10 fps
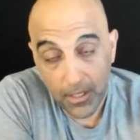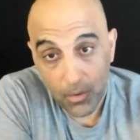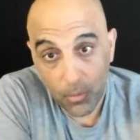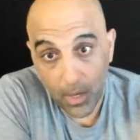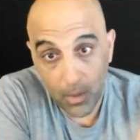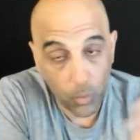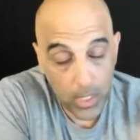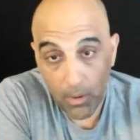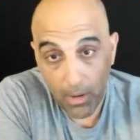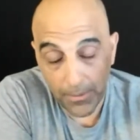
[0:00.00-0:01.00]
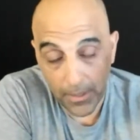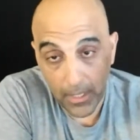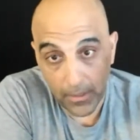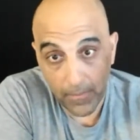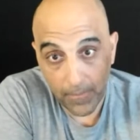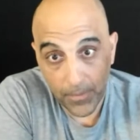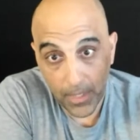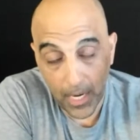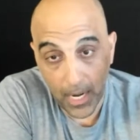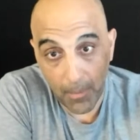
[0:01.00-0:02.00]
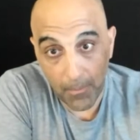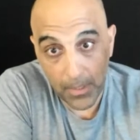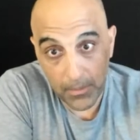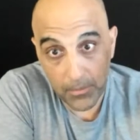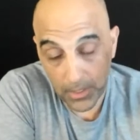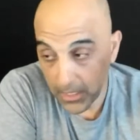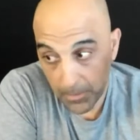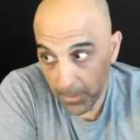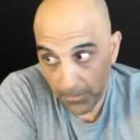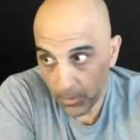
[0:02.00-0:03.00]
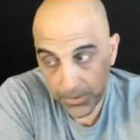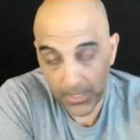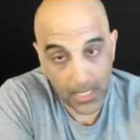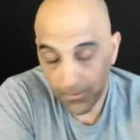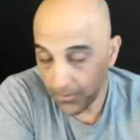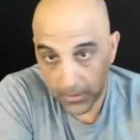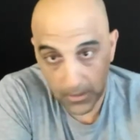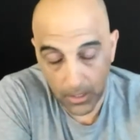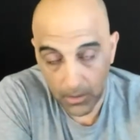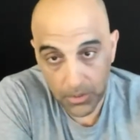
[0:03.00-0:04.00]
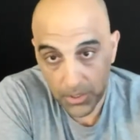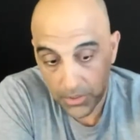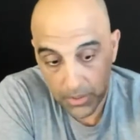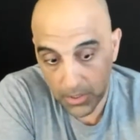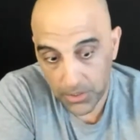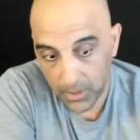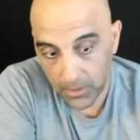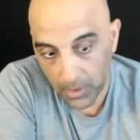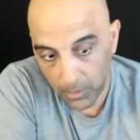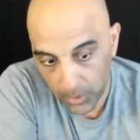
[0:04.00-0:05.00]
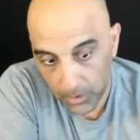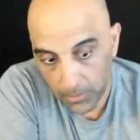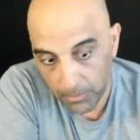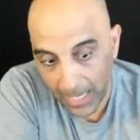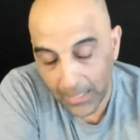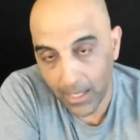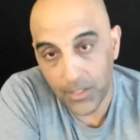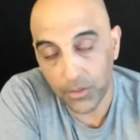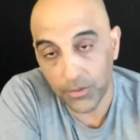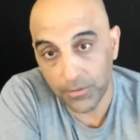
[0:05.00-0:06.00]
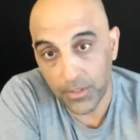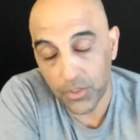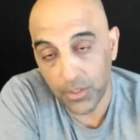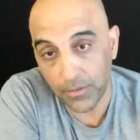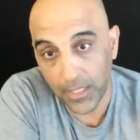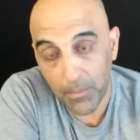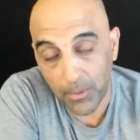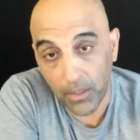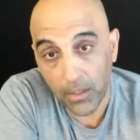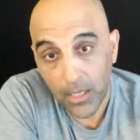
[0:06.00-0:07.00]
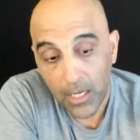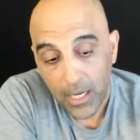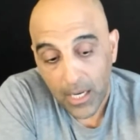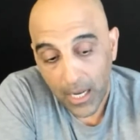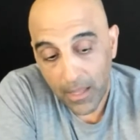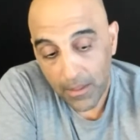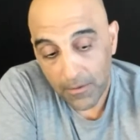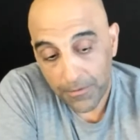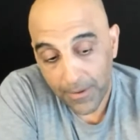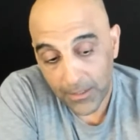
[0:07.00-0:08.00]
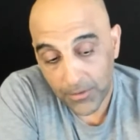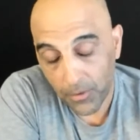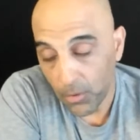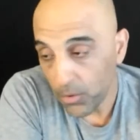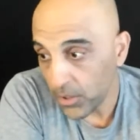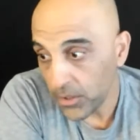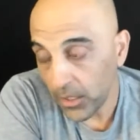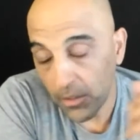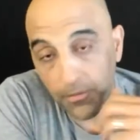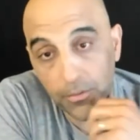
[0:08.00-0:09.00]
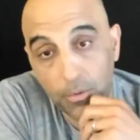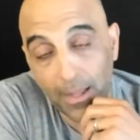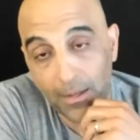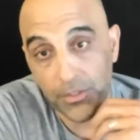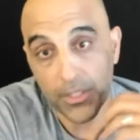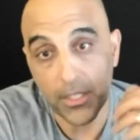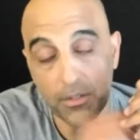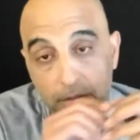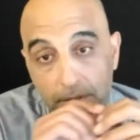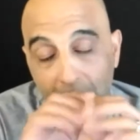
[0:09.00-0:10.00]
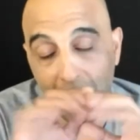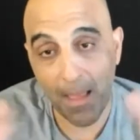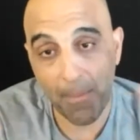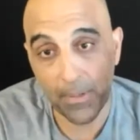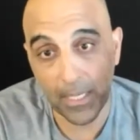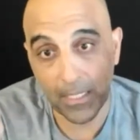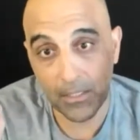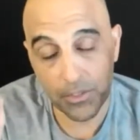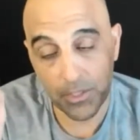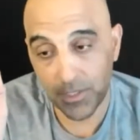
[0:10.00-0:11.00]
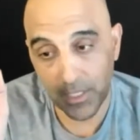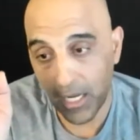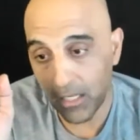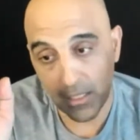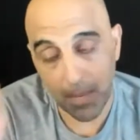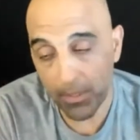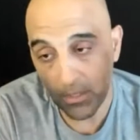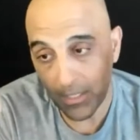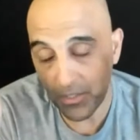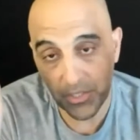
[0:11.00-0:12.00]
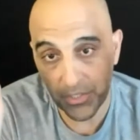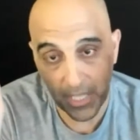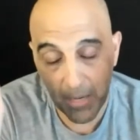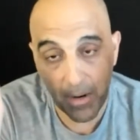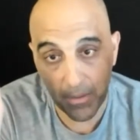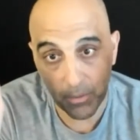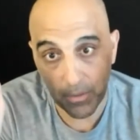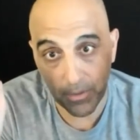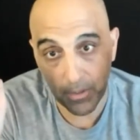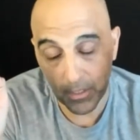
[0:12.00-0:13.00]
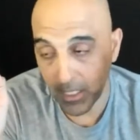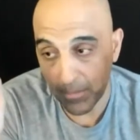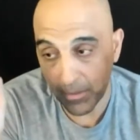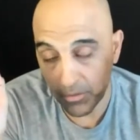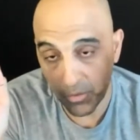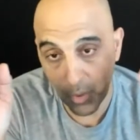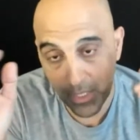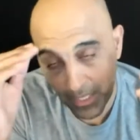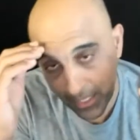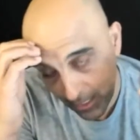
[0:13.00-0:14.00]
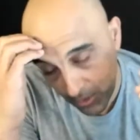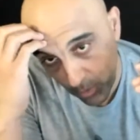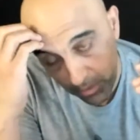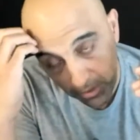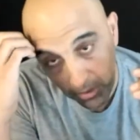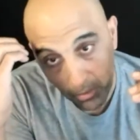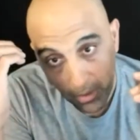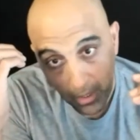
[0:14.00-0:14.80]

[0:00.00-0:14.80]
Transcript: while we go out and hunt um, to keep everyone safe and you know just just a, a, real biological division of labor and then fast forward you know a few thousand years of that happening it's just like hey how about you guys just stay by the river and keep the noisy kids with you